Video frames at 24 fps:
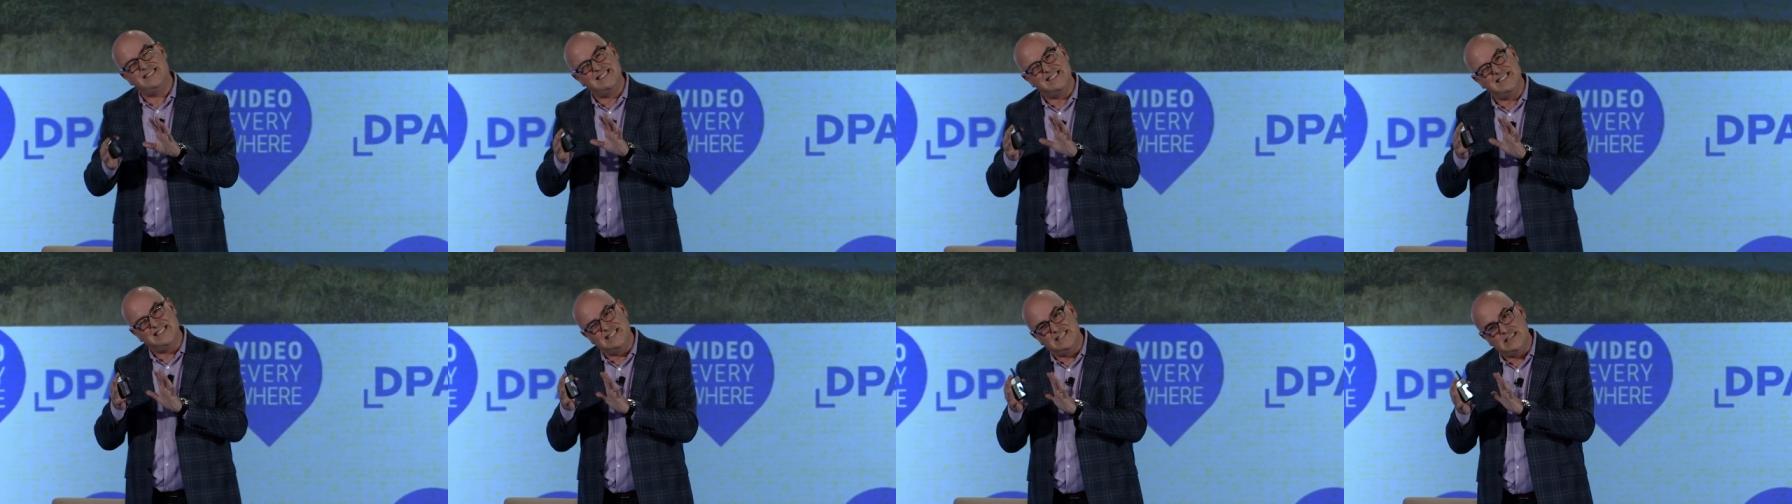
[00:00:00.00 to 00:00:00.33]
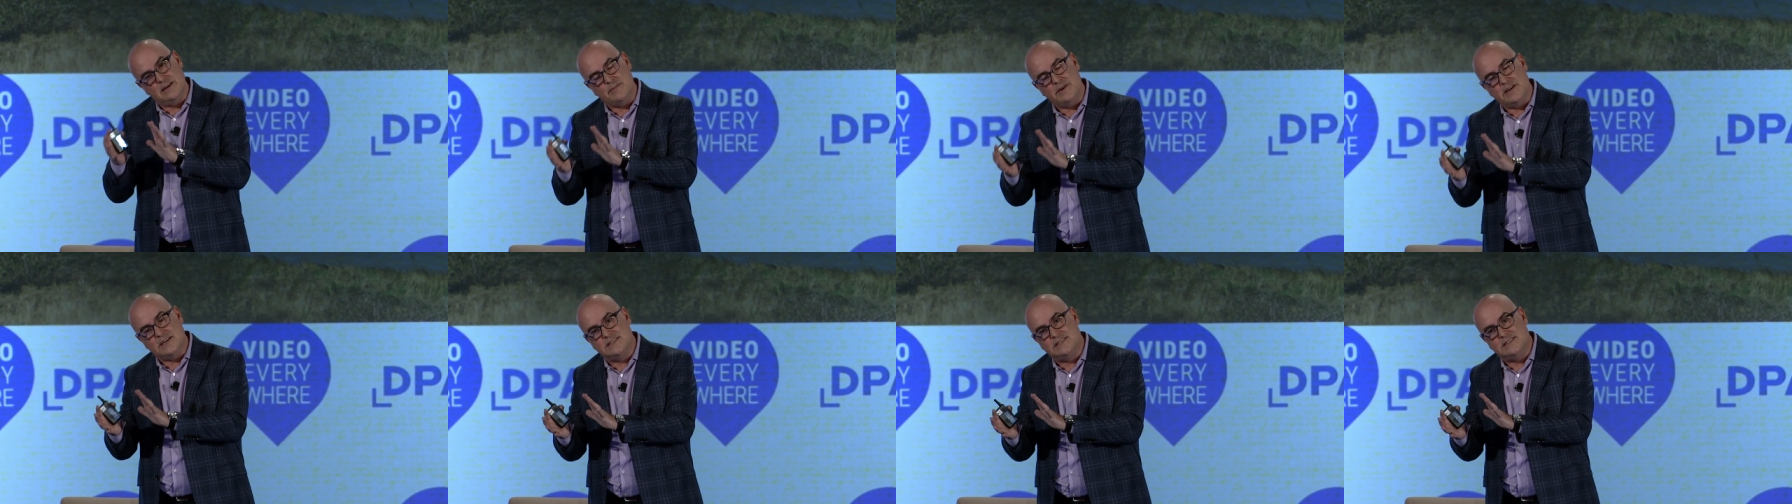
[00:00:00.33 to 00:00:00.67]
to
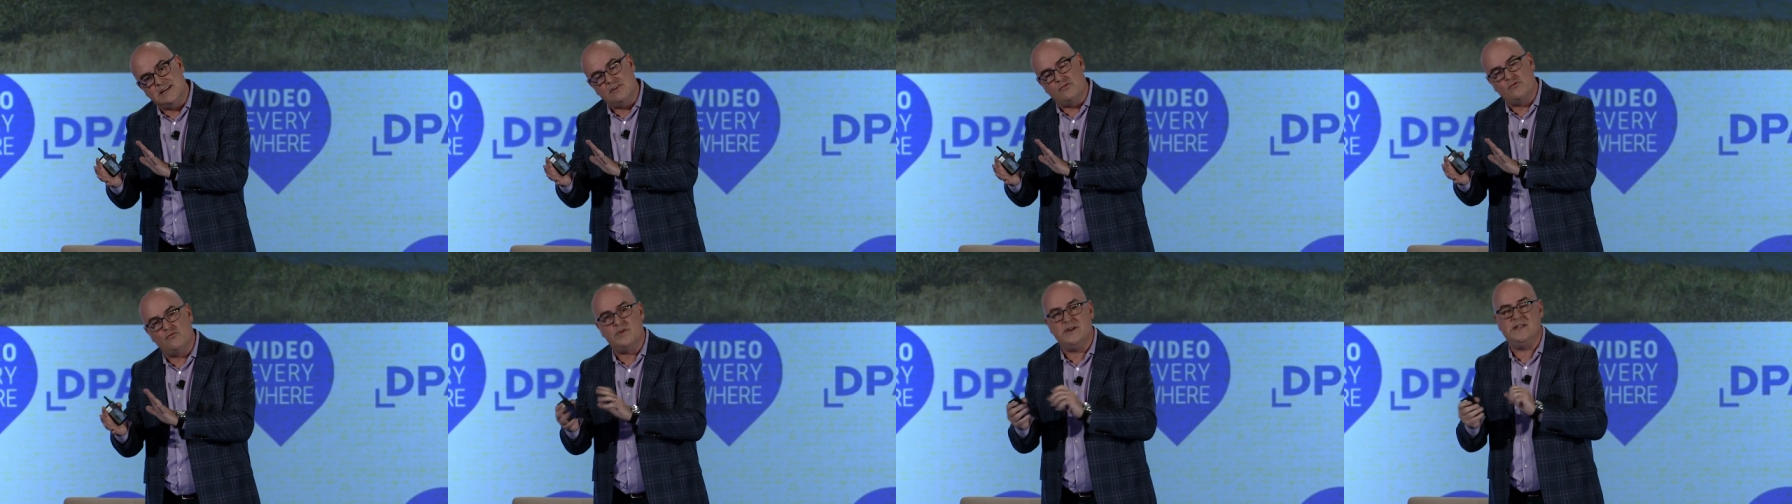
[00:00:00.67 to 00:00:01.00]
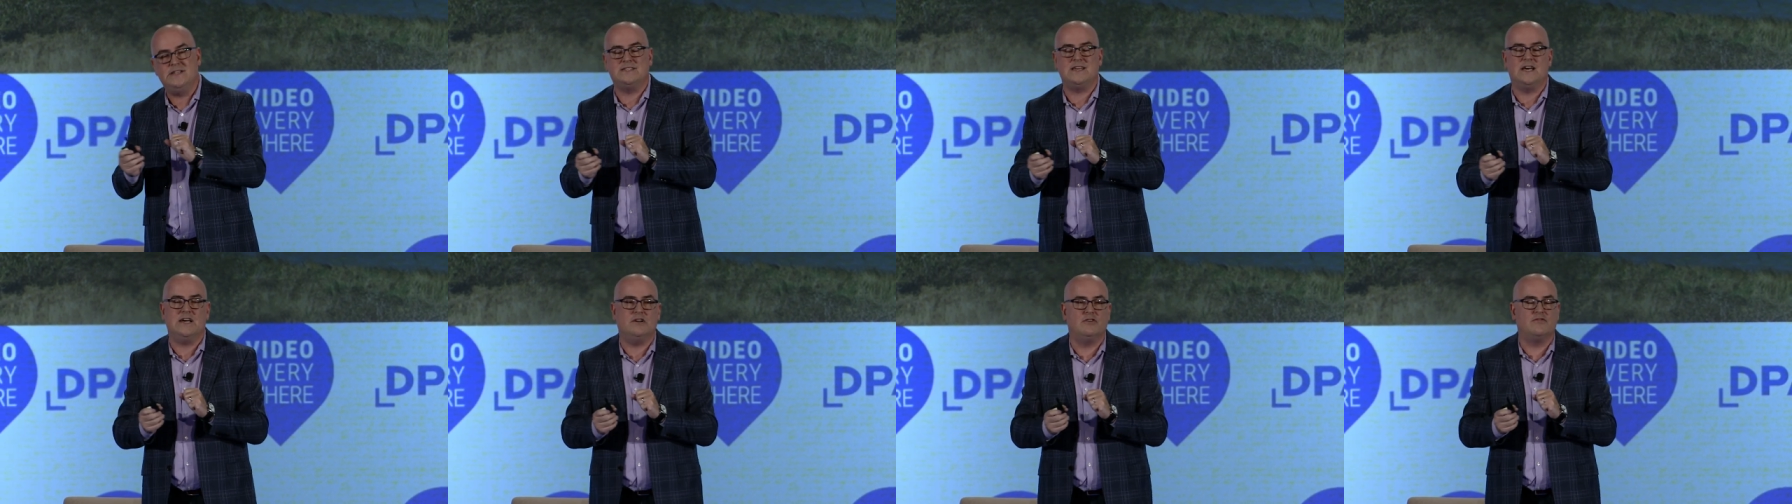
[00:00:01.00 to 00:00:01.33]
some extent
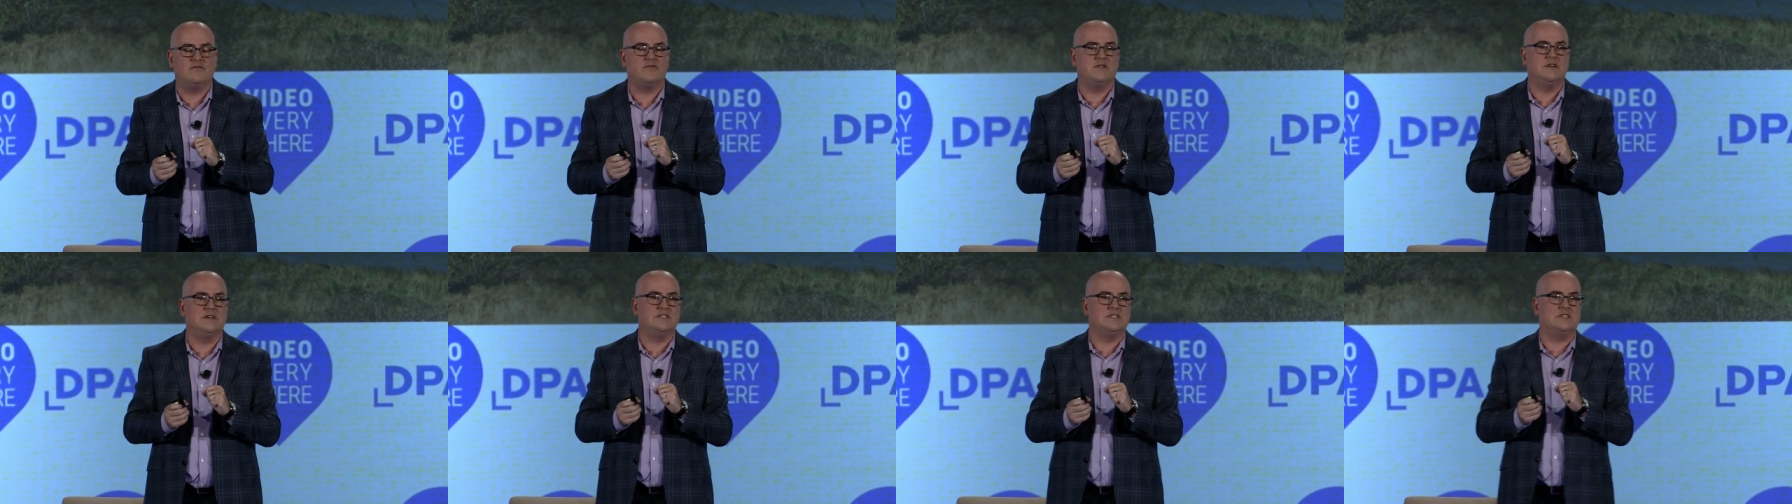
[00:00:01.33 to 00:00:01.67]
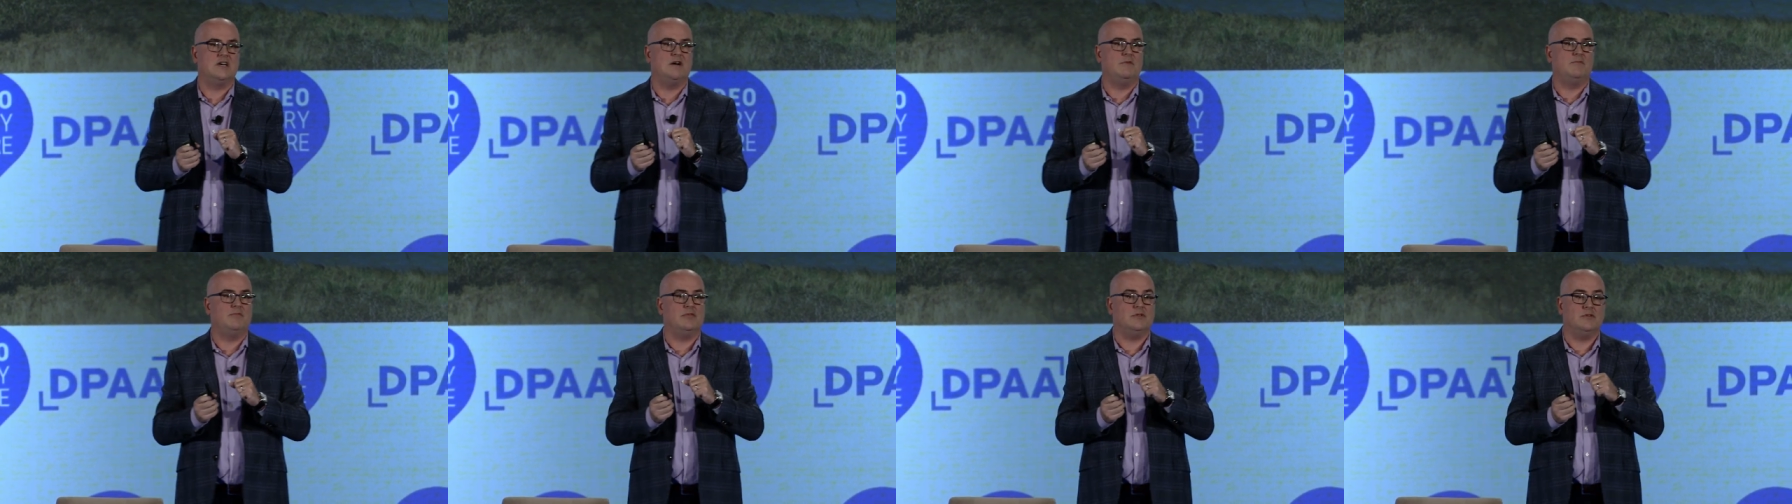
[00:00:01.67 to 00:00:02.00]
retail, for
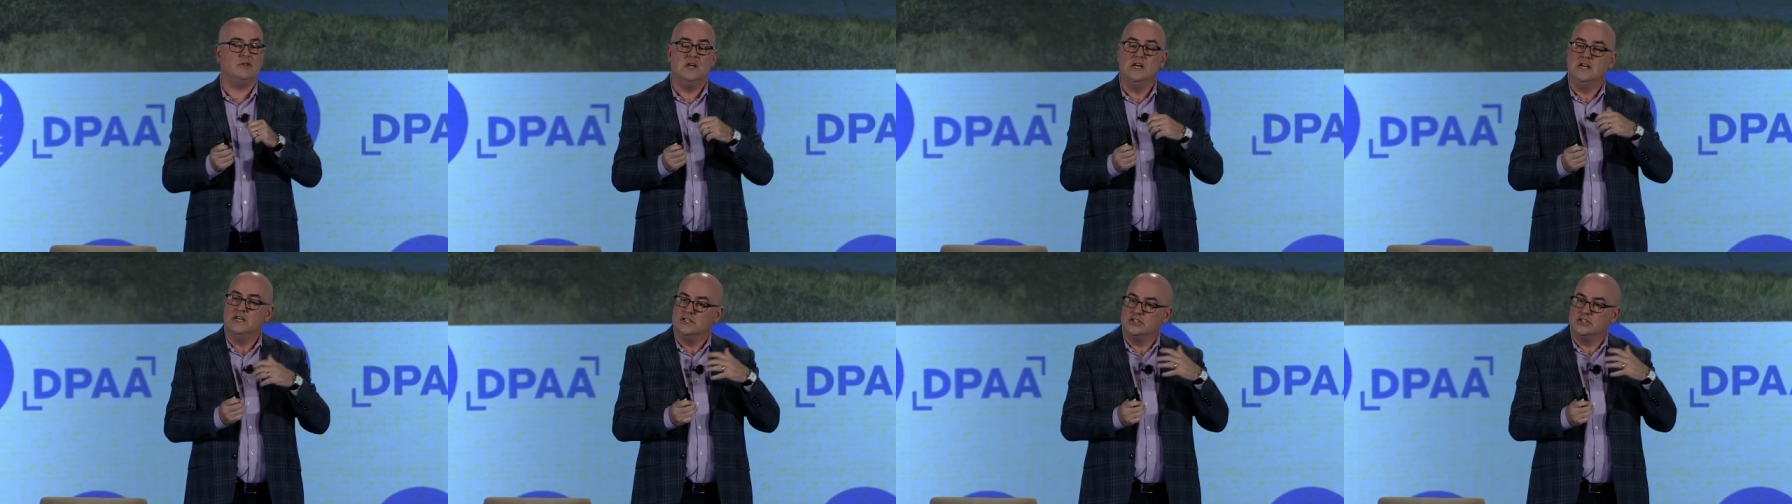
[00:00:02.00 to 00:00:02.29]
example,